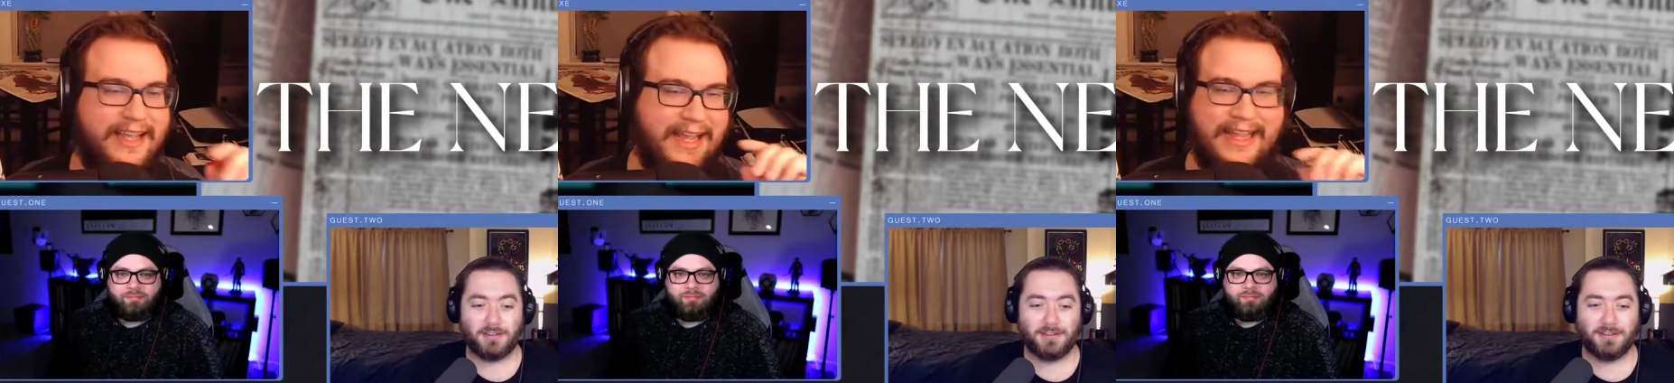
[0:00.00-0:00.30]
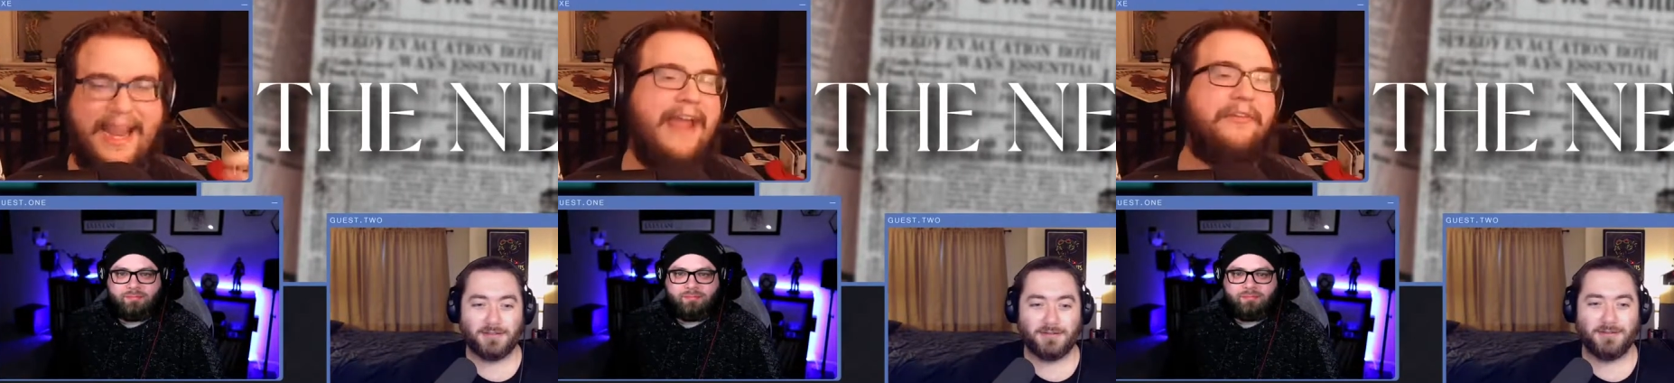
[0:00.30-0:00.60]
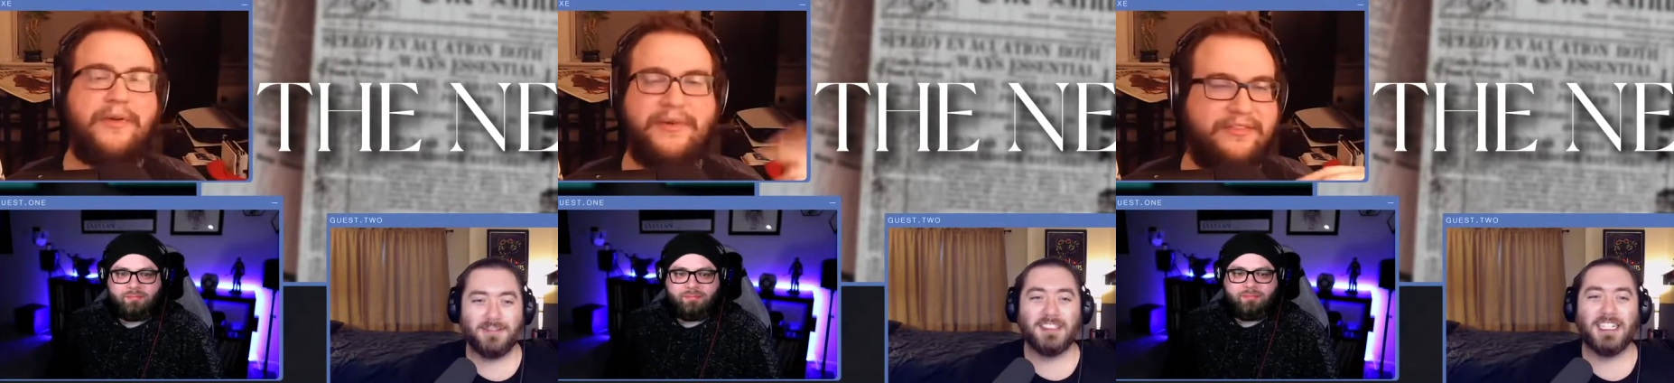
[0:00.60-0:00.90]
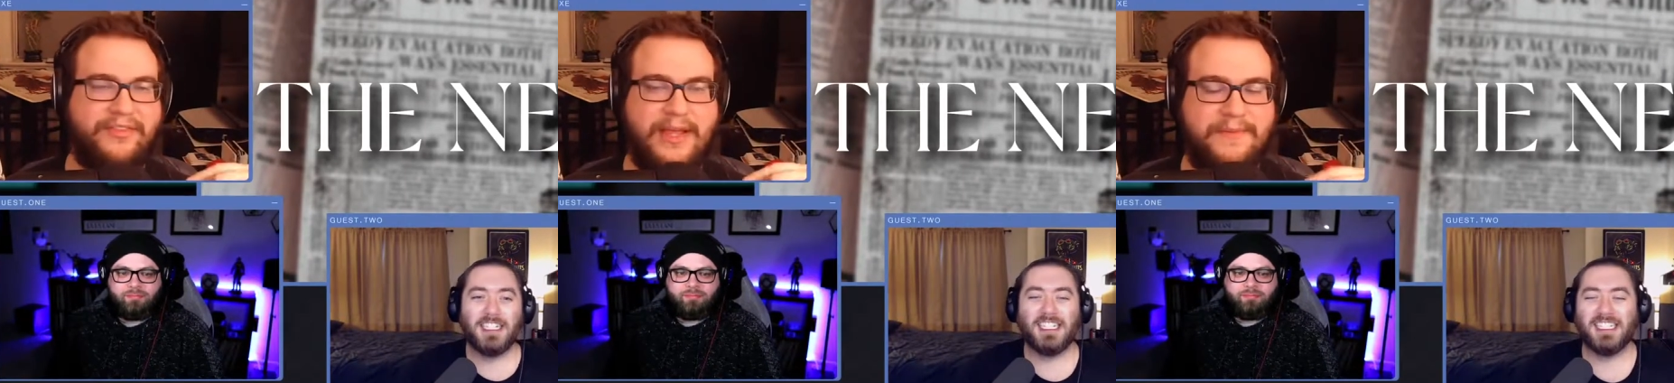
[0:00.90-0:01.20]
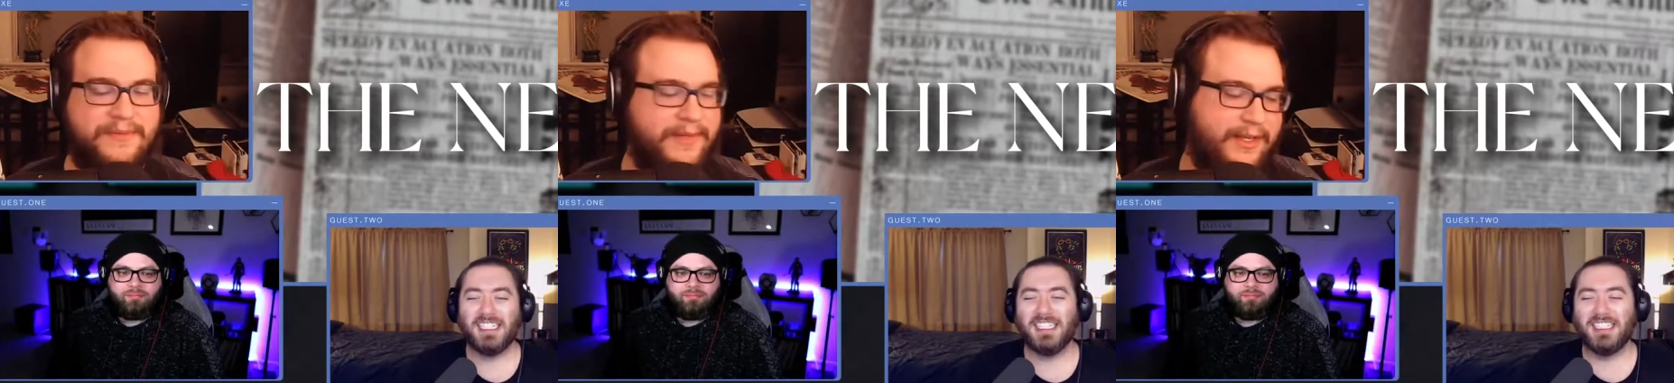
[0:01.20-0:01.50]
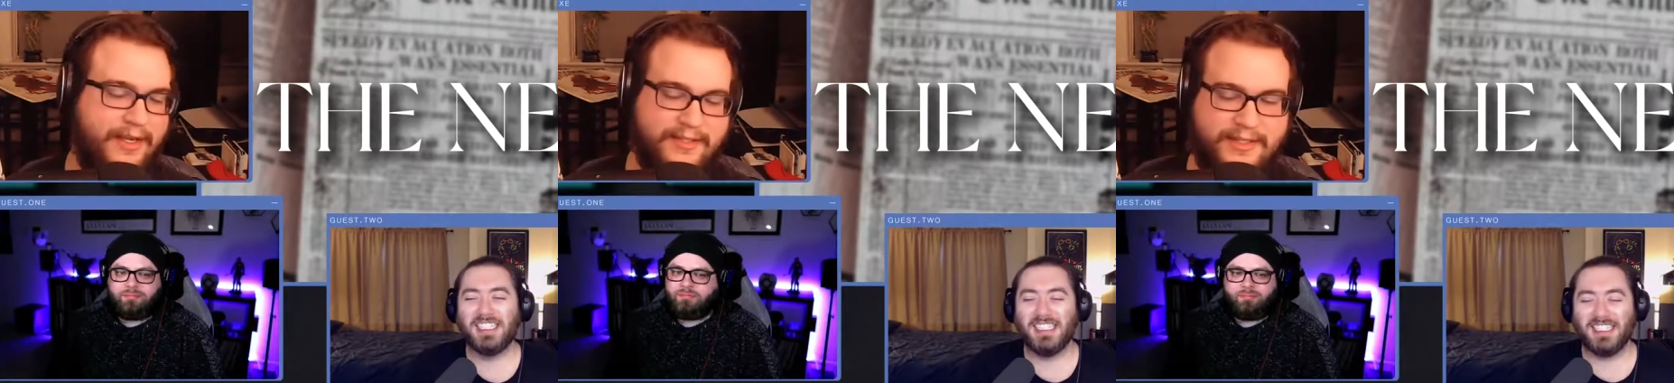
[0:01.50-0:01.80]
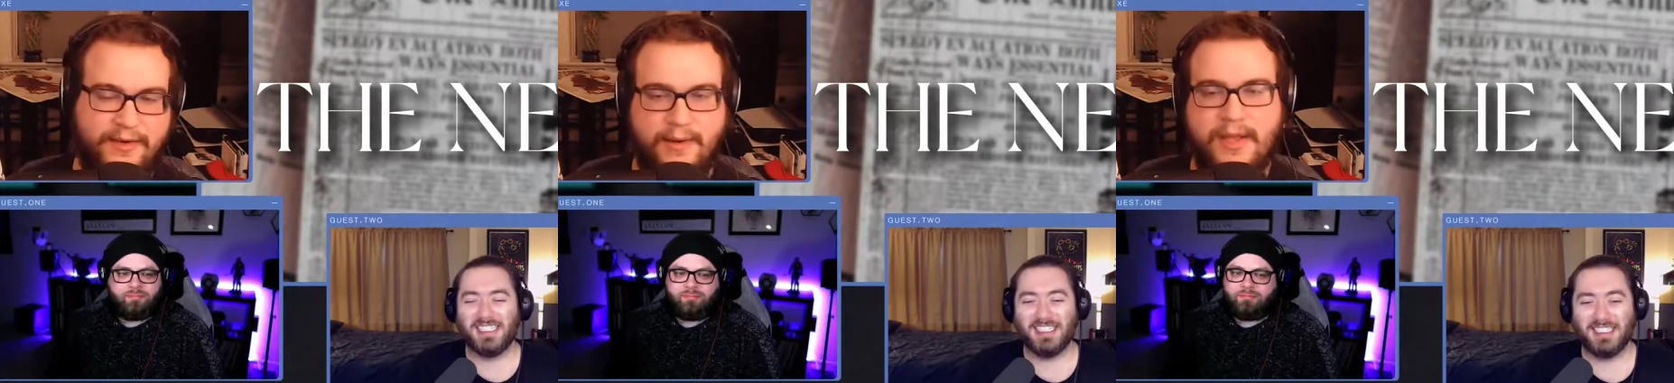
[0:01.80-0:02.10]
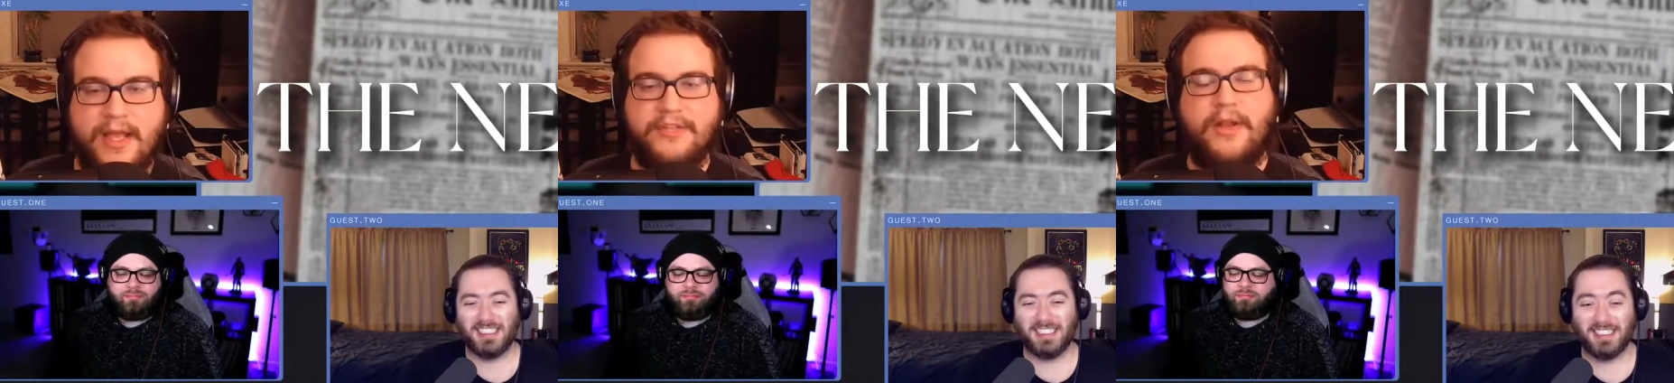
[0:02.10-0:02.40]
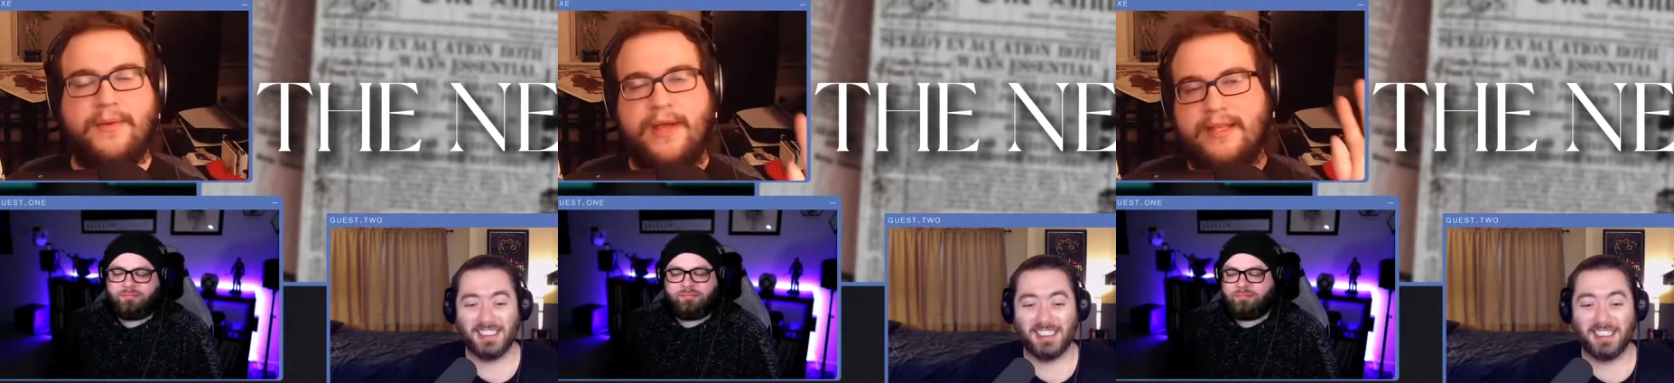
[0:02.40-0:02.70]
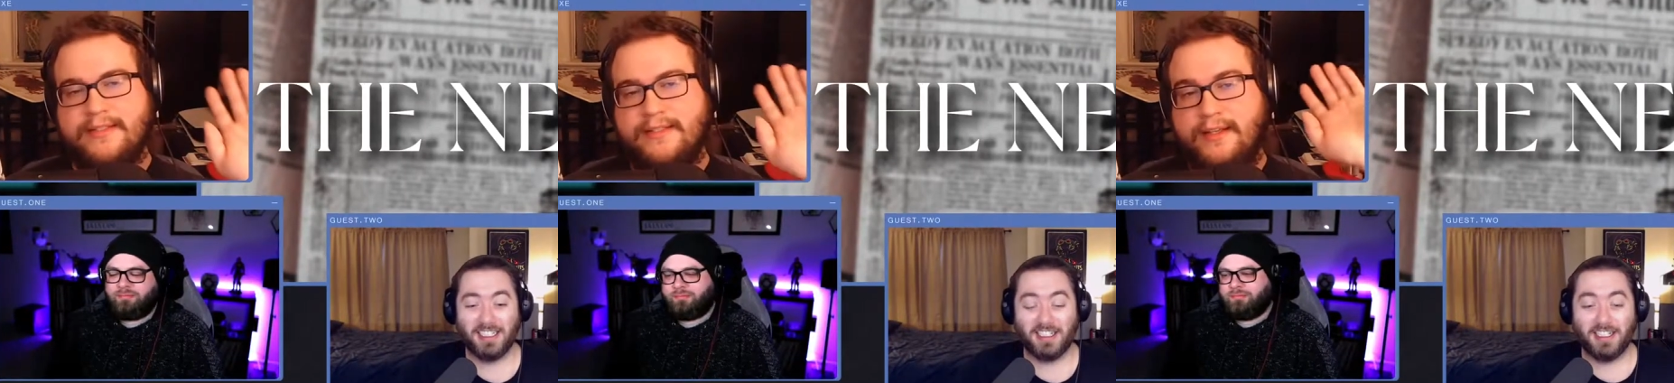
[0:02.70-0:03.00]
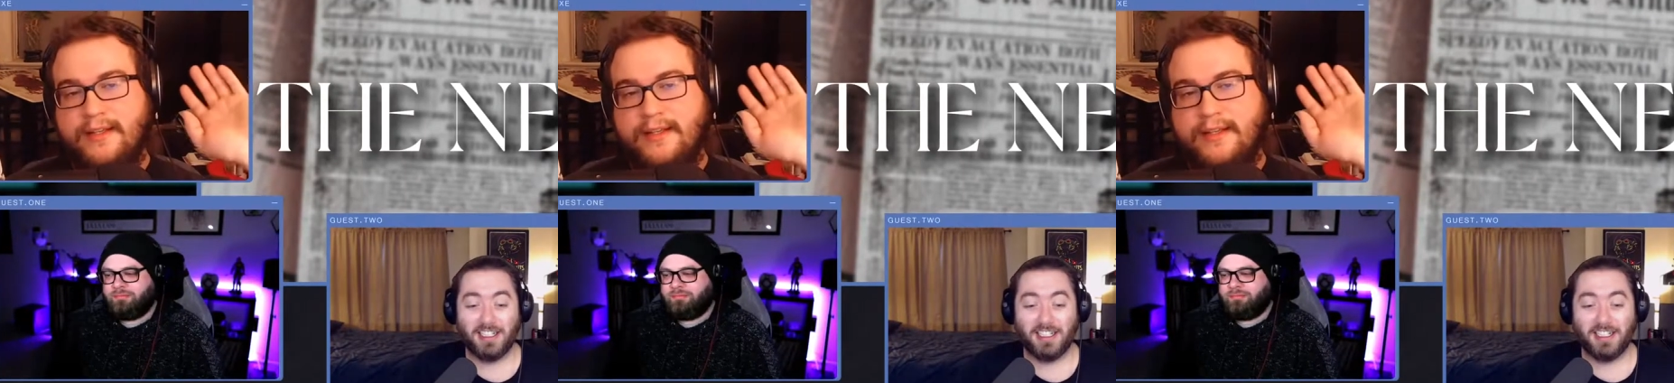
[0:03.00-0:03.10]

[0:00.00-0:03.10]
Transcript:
Speaker 1: and like everyone flips, but it's incredible. So anyways,